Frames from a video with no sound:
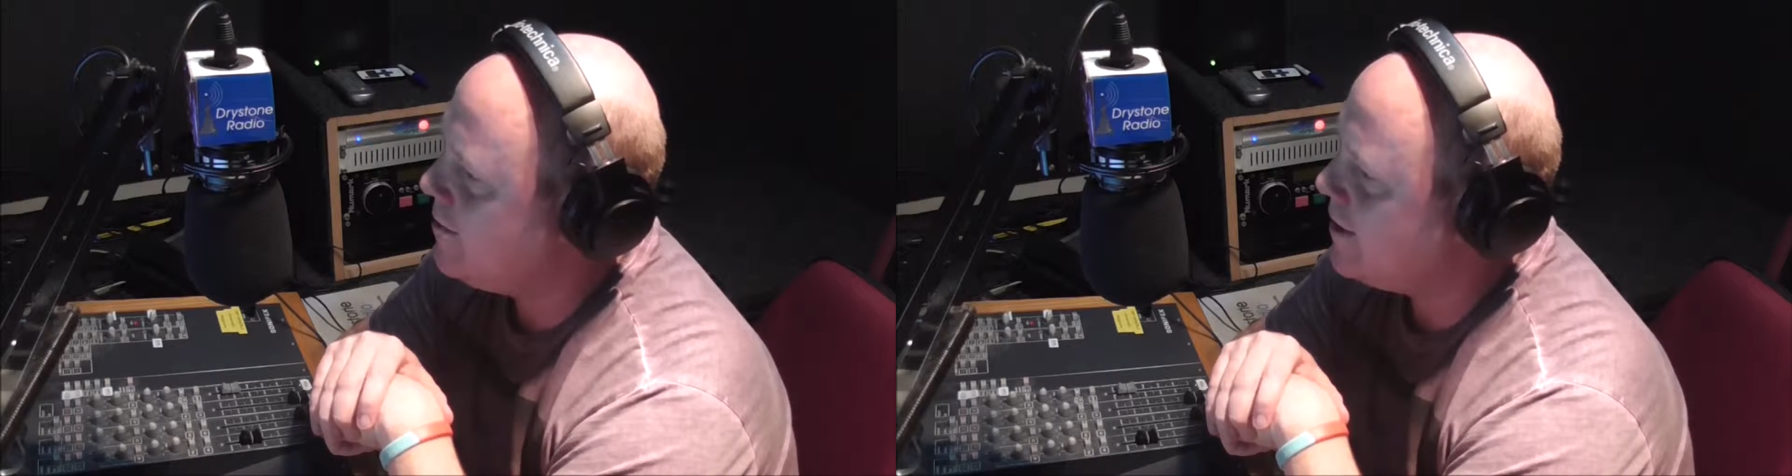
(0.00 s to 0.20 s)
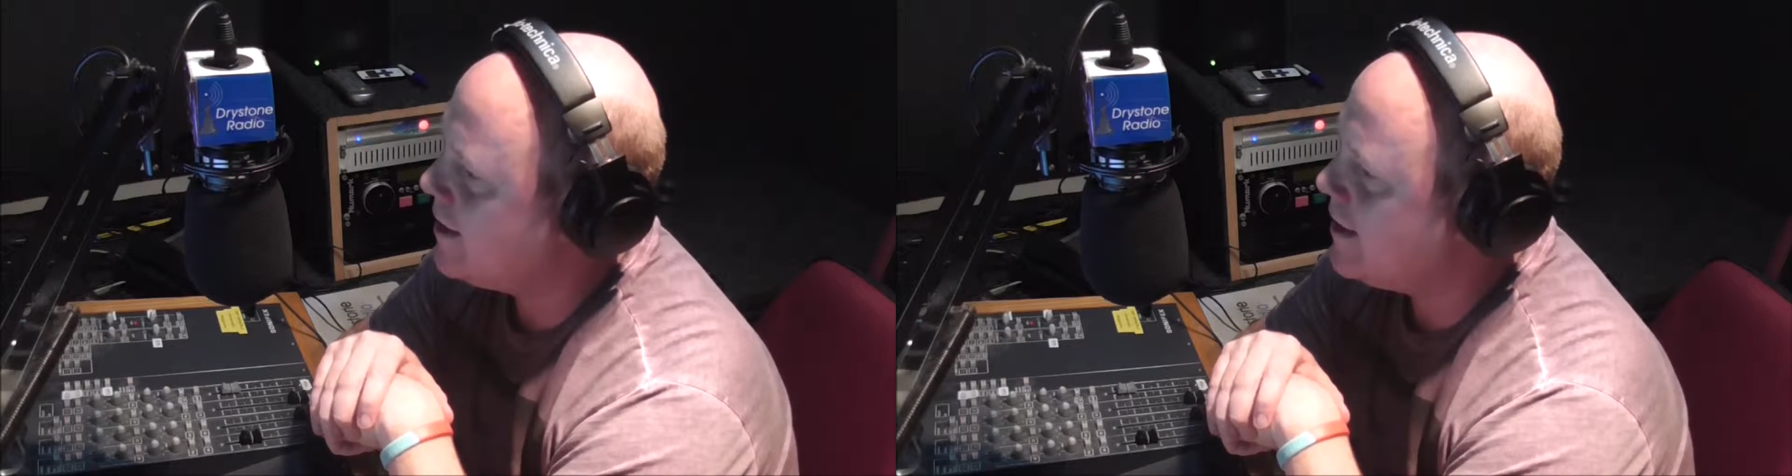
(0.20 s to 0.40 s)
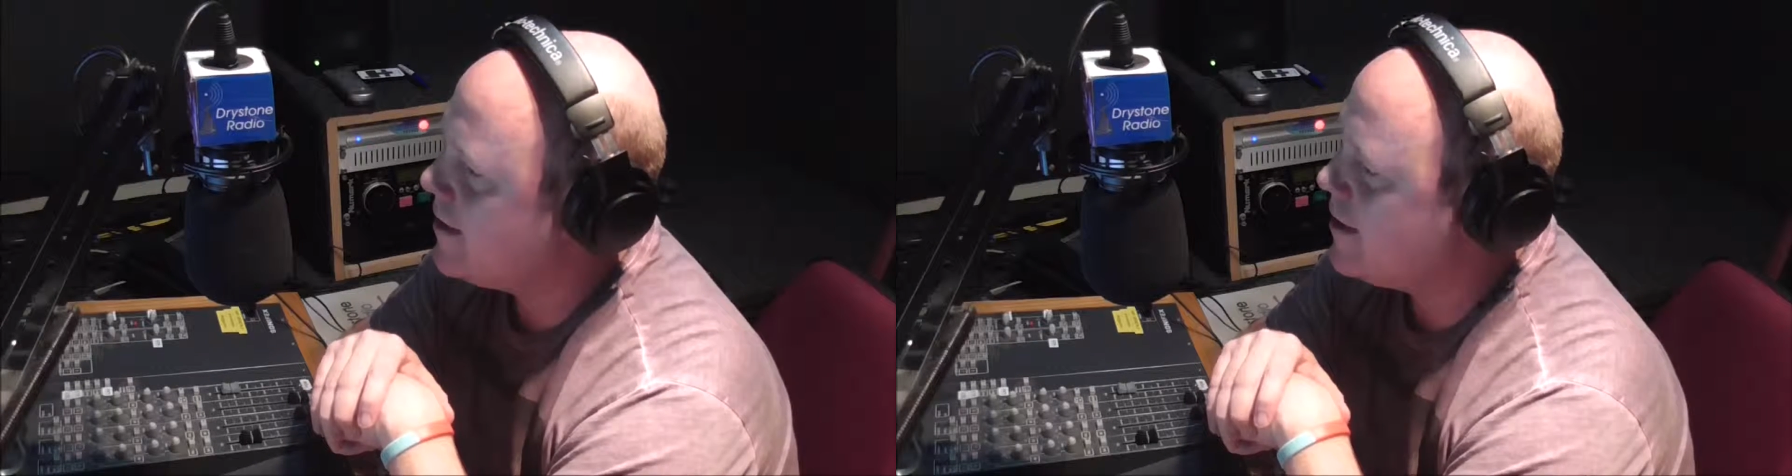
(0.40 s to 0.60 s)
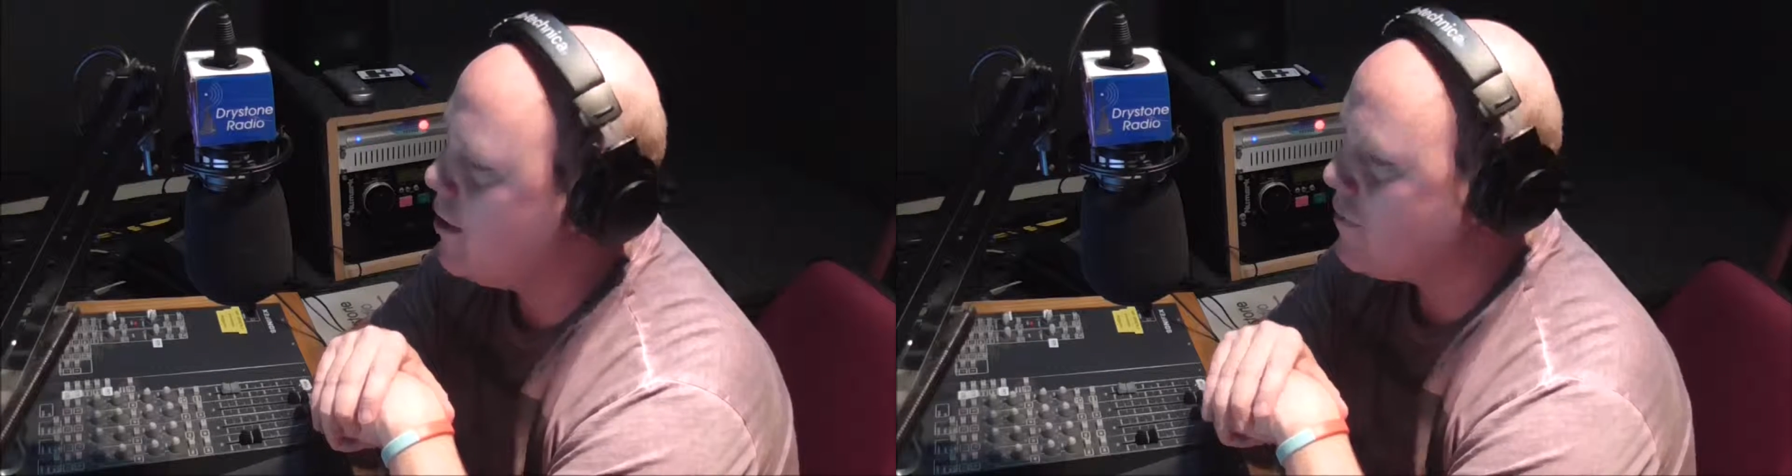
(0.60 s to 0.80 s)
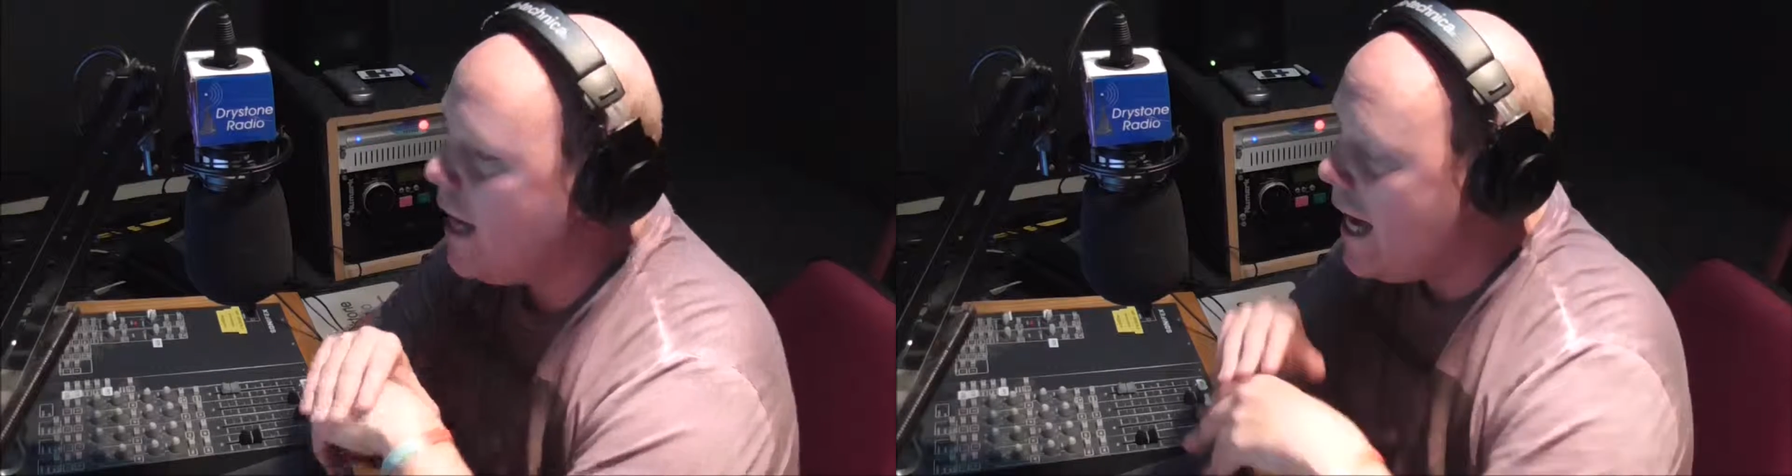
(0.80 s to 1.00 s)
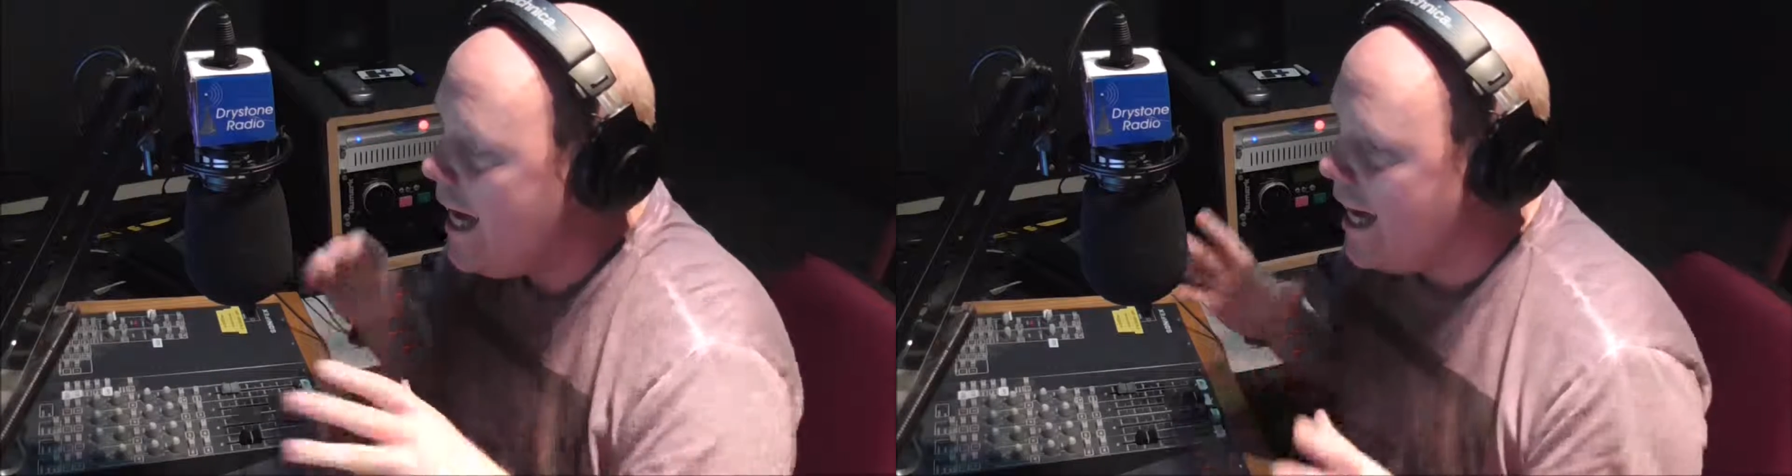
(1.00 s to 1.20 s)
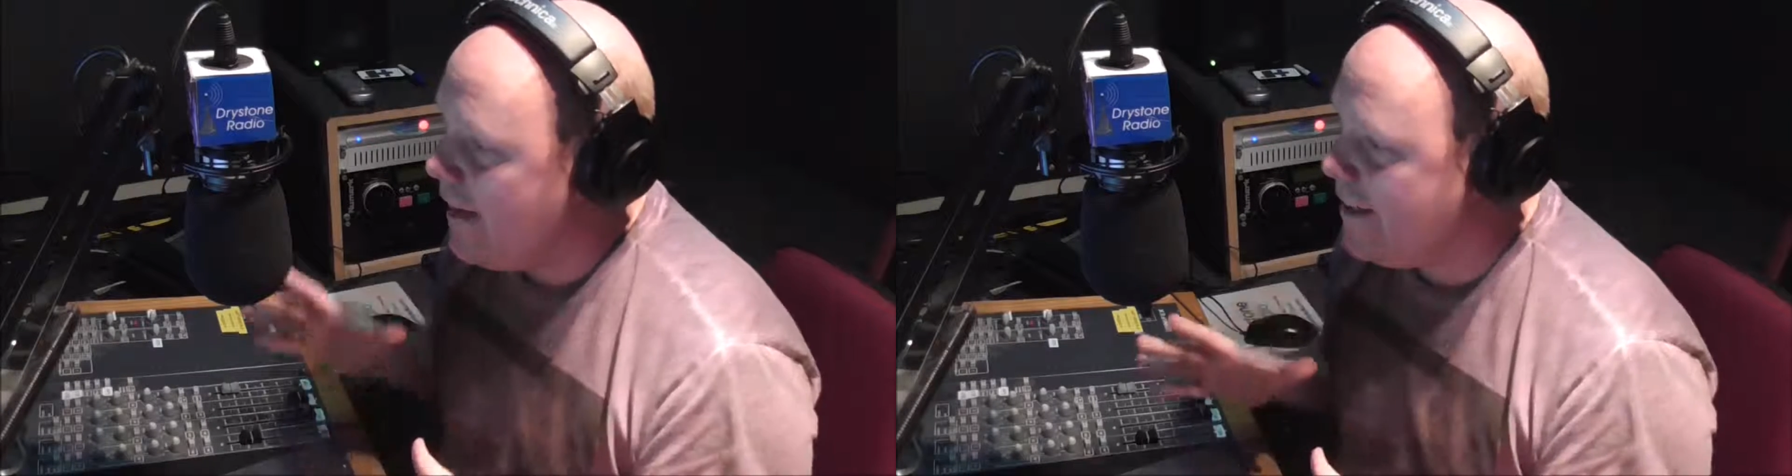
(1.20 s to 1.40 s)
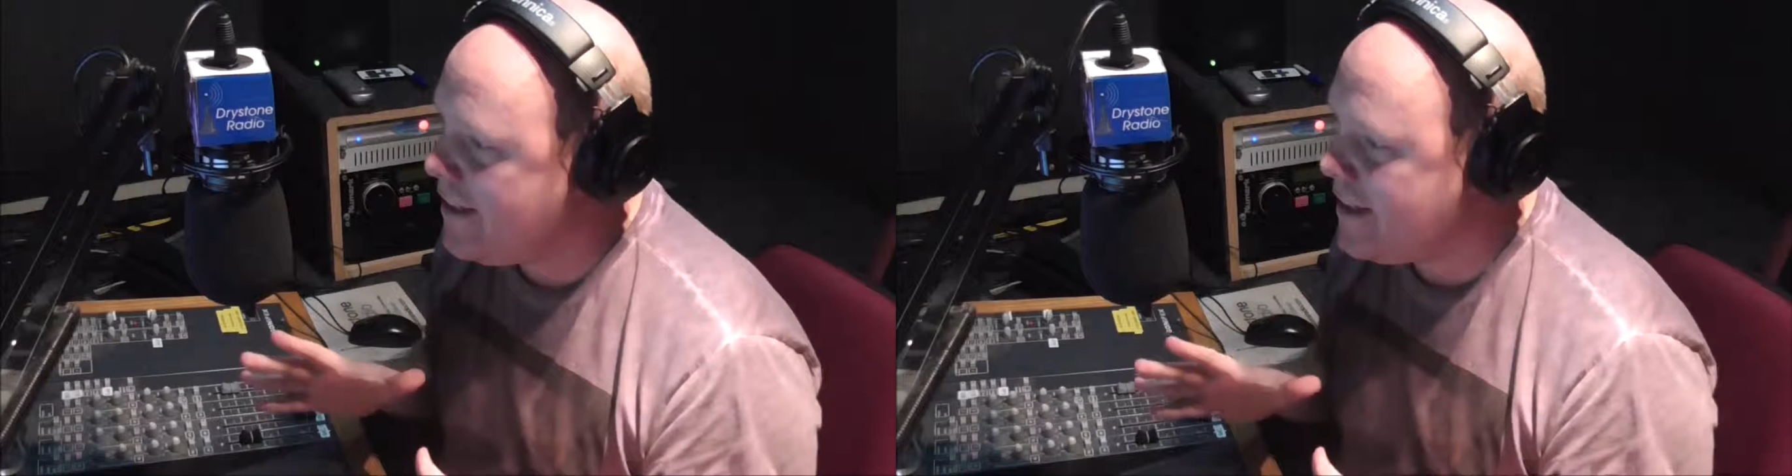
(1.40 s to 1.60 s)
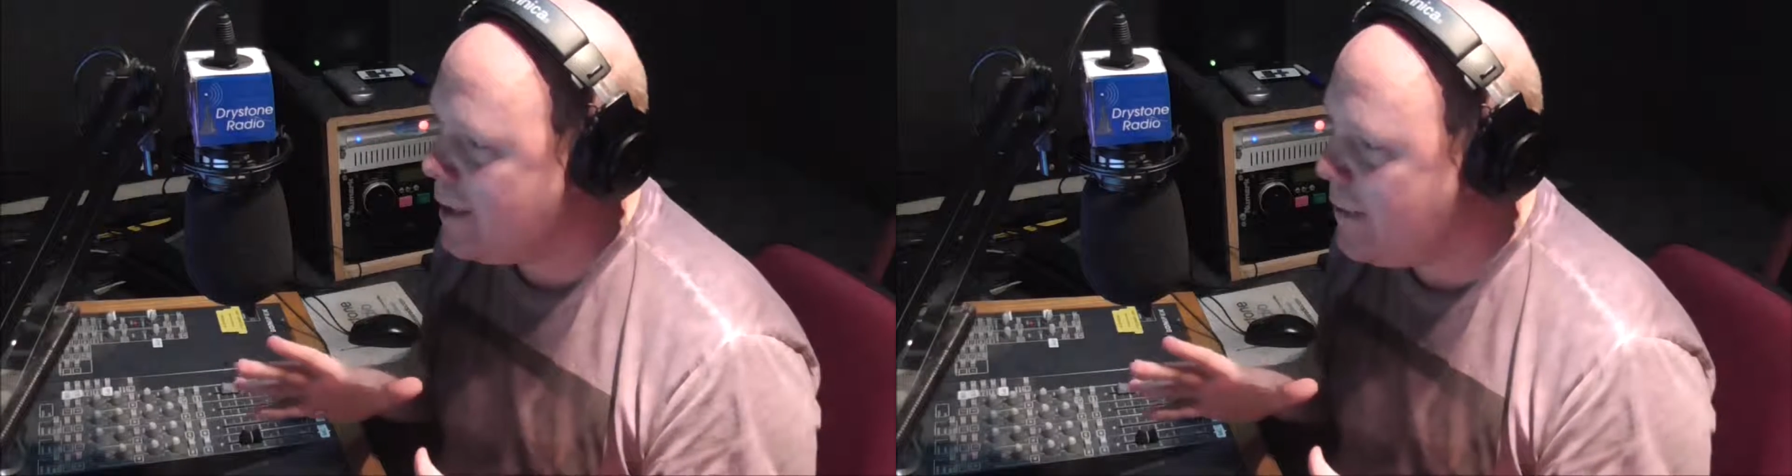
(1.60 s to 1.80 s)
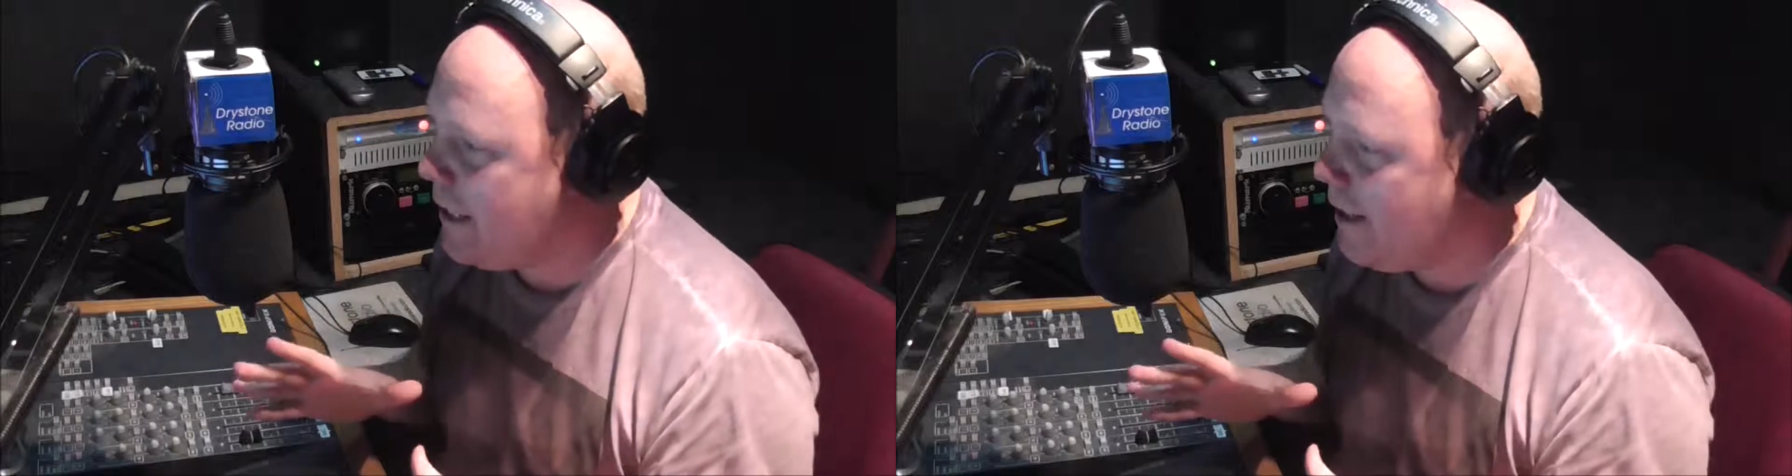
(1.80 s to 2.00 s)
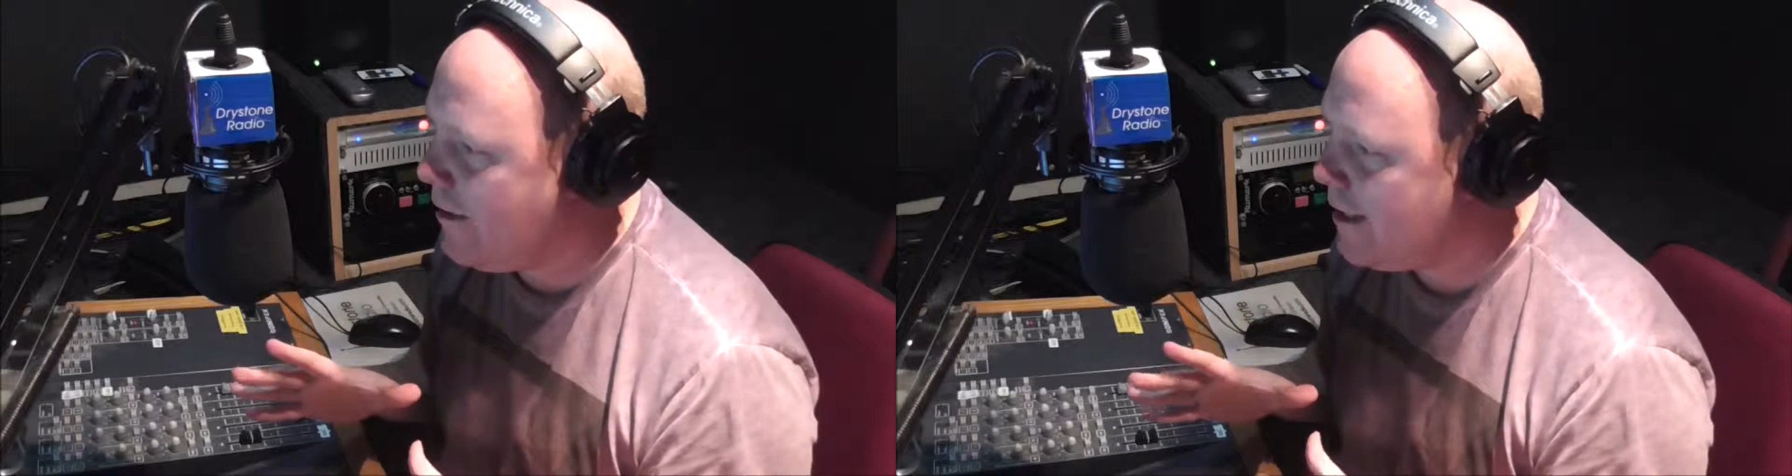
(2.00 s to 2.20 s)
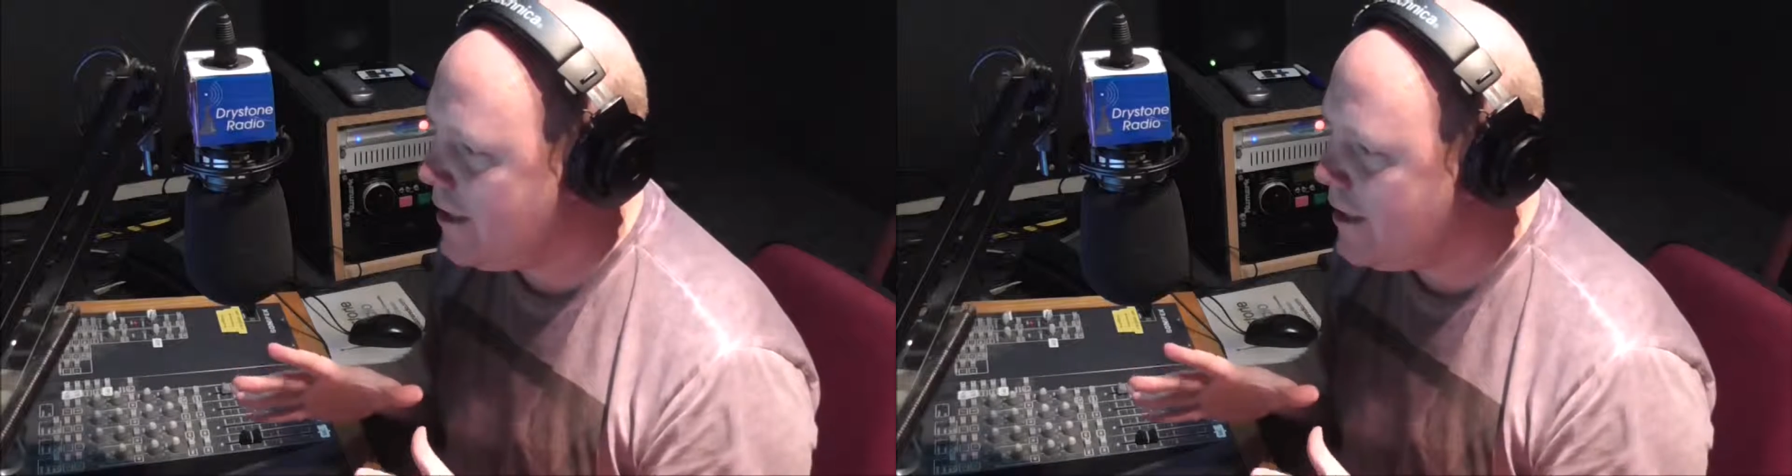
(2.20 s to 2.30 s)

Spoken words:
Fantastic stuff. This time of year,